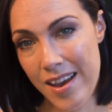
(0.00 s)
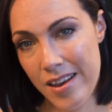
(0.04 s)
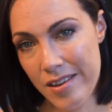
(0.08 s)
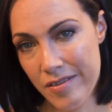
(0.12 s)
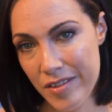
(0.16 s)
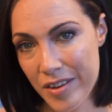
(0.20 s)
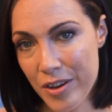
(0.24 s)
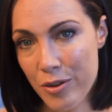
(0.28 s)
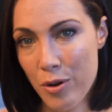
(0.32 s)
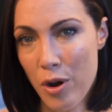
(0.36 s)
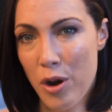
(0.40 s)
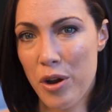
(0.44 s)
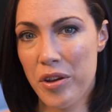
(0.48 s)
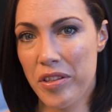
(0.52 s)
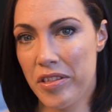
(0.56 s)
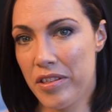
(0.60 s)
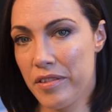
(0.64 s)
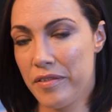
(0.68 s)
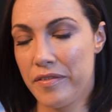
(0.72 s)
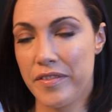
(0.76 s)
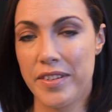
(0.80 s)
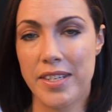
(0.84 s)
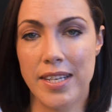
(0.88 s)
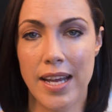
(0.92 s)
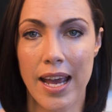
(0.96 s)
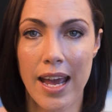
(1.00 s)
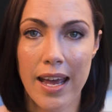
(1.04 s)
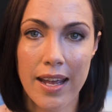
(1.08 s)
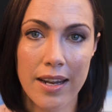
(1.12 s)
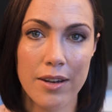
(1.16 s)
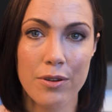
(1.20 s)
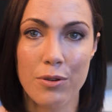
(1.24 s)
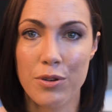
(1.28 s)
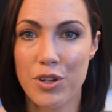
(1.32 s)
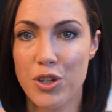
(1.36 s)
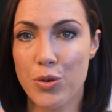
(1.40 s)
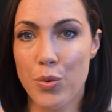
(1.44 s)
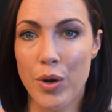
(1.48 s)
Even growth of
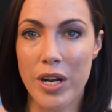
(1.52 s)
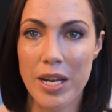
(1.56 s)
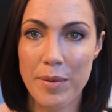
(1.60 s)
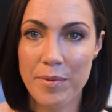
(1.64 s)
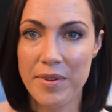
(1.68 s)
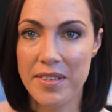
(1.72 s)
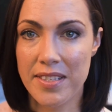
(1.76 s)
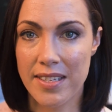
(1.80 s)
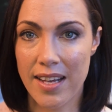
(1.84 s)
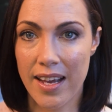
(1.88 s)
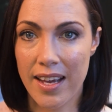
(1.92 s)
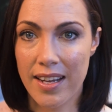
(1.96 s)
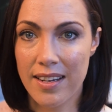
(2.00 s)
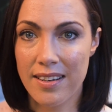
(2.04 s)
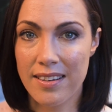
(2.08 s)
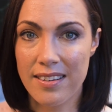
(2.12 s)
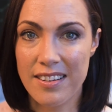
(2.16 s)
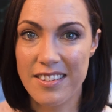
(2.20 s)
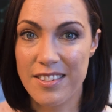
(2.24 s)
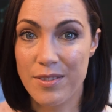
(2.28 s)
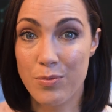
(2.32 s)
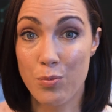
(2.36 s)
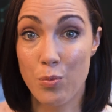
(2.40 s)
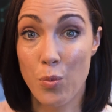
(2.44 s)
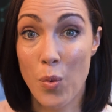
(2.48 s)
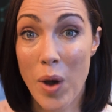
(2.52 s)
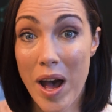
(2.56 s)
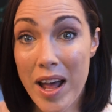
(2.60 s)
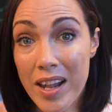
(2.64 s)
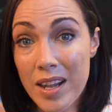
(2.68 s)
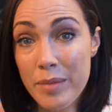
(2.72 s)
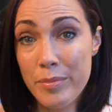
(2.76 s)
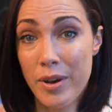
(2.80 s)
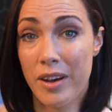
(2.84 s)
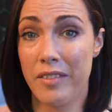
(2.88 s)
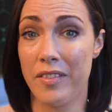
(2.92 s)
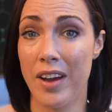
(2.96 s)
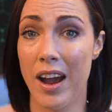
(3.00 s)
10 or 20% is well
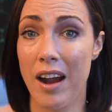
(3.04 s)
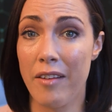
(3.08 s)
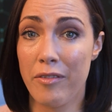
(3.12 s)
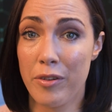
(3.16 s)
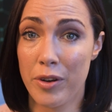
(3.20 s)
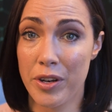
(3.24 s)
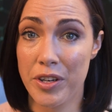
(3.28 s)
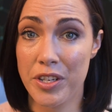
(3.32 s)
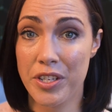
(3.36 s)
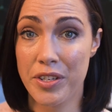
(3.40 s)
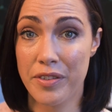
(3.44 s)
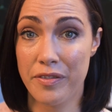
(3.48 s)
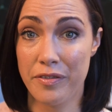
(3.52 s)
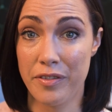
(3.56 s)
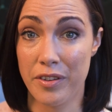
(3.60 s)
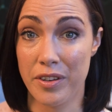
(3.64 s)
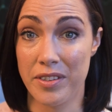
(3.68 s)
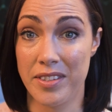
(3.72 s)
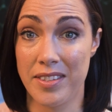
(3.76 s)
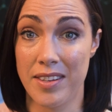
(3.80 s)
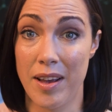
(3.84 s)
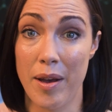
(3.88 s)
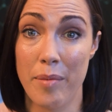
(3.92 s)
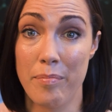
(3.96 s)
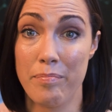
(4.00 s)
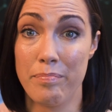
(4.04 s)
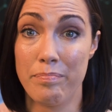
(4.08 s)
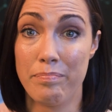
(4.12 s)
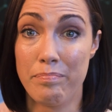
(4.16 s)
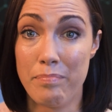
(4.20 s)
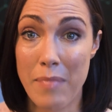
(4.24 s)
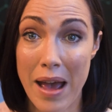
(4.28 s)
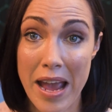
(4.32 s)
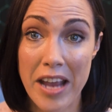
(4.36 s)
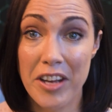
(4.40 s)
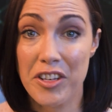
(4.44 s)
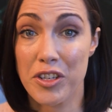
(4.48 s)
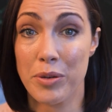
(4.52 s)
above average for some
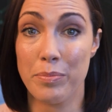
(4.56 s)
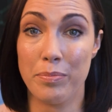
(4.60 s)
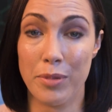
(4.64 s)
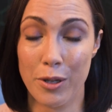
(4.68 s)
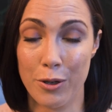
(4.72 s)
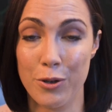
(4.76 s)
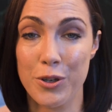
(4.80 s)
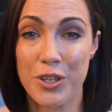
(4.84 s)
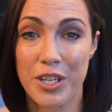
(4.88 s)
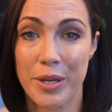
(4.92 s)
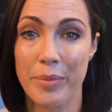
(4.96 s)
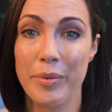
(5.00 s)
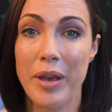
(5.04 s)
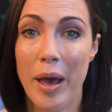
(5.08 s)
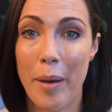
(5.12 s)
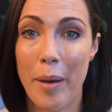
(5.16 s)
major blue chip